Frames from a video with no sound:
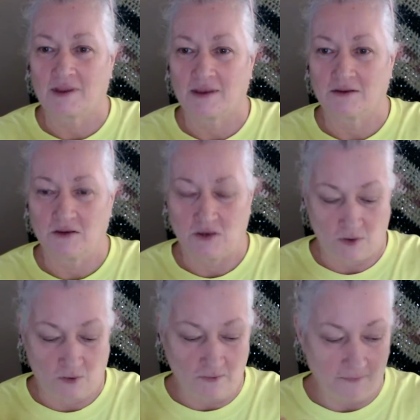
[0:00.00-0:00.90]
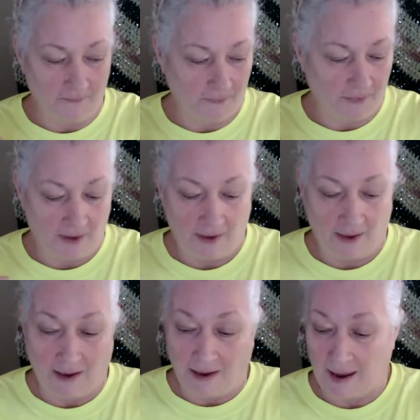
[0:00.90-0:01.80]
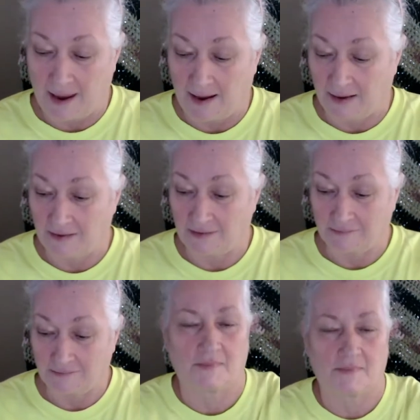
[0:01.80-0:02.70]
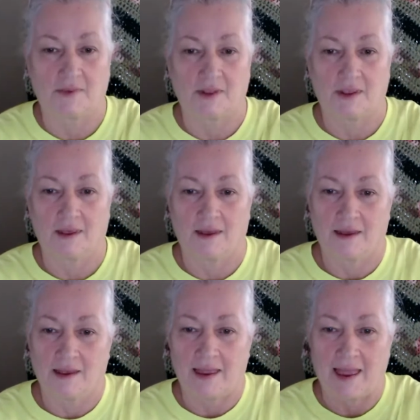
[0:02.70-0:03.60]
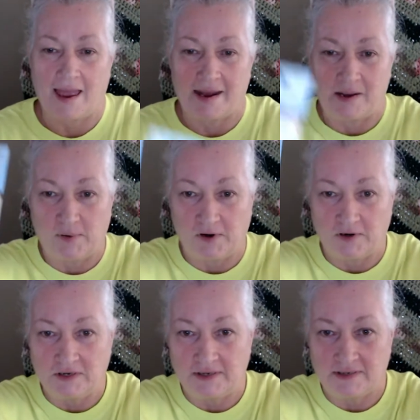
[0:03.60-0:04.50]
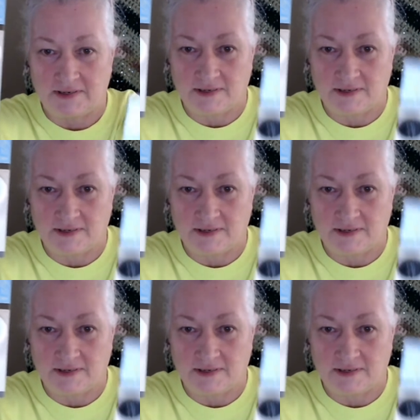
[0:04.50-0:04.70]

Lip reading: too. And oh, and I purchased